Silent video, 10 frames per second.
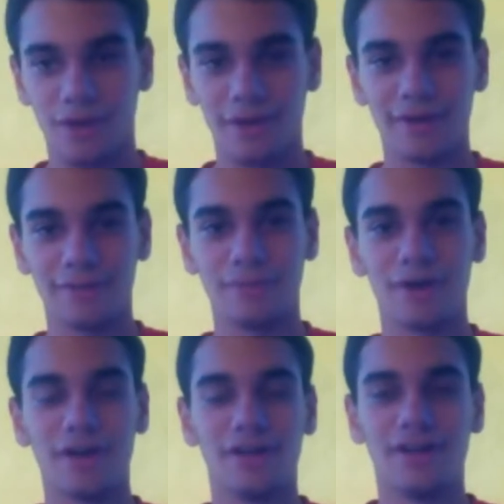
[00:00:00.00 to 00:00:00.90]
All right,
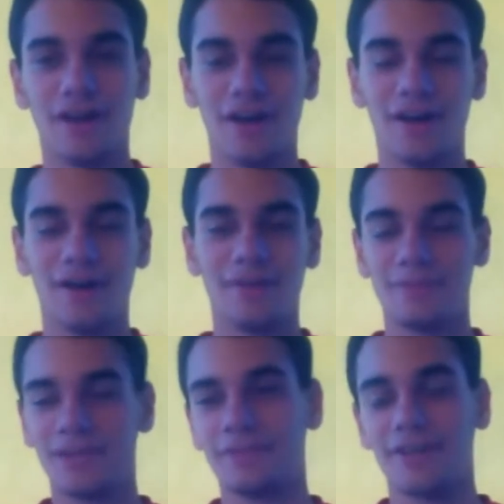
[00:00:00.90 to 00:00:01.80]
well, I'm going to
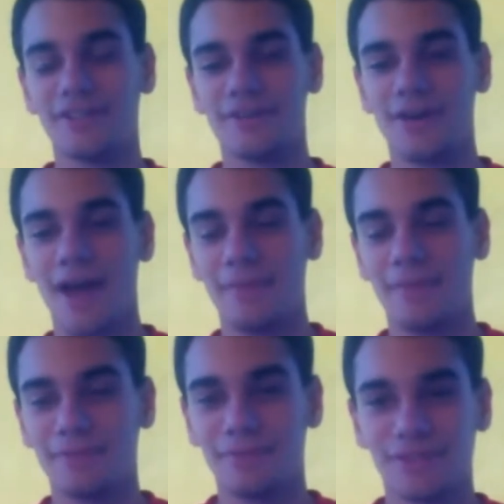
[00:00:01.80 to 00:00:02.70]
make Lorenzo
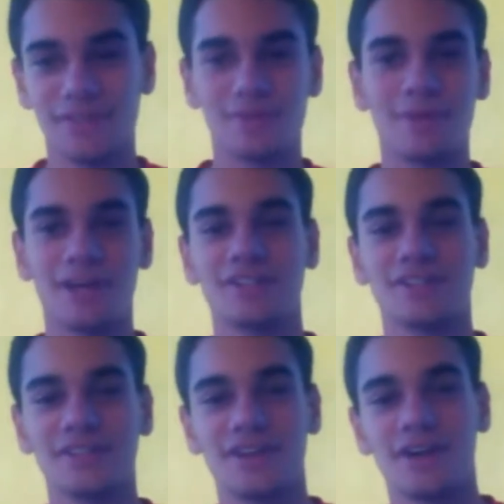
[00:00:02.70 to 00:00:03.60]
happy with this one. I'm
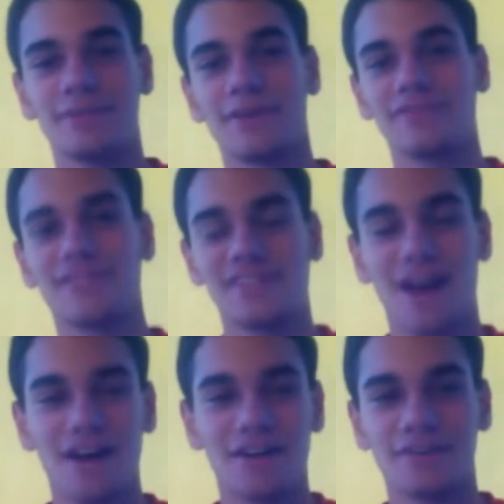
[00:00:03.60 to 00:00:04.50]
actually going to talk about
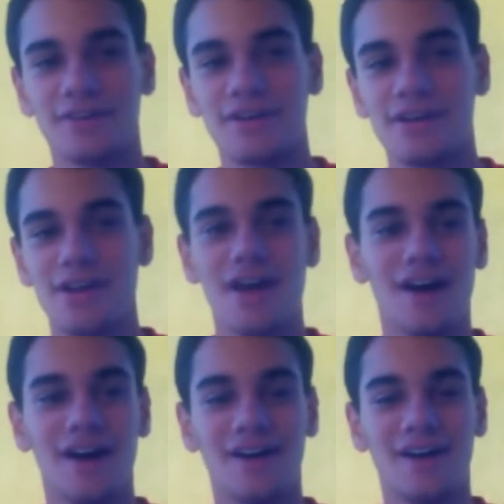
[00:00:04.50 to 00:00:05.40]
soccer.
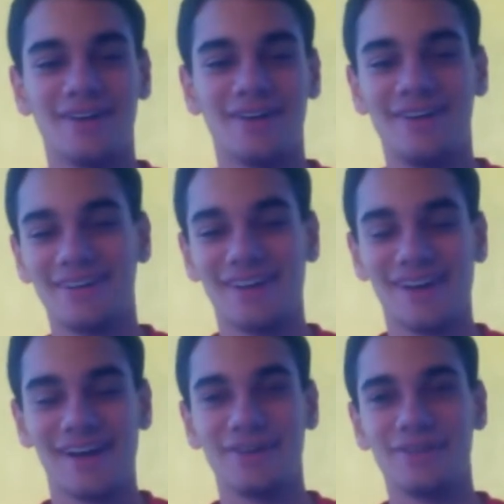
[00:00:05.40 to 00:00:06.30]

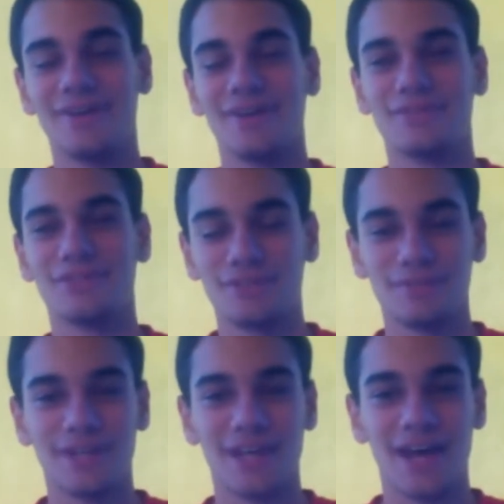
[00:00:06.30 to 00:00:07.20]
I'm sure
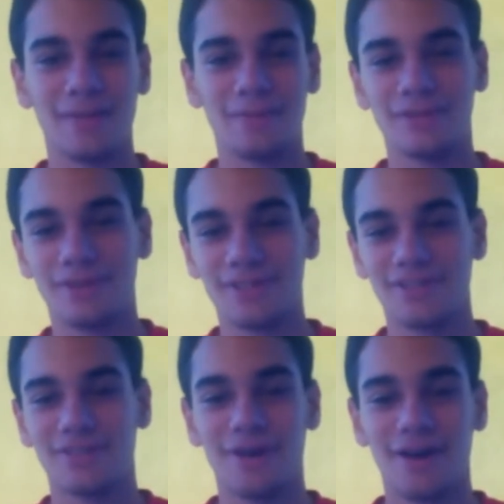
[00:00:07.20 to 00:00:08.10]
you've been happy,
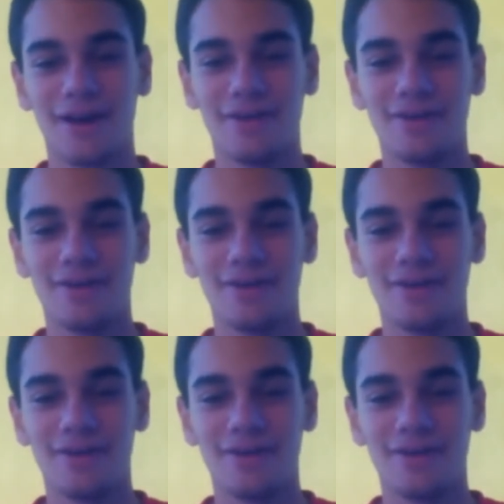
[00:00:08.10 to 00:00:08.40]
Lorenzo, how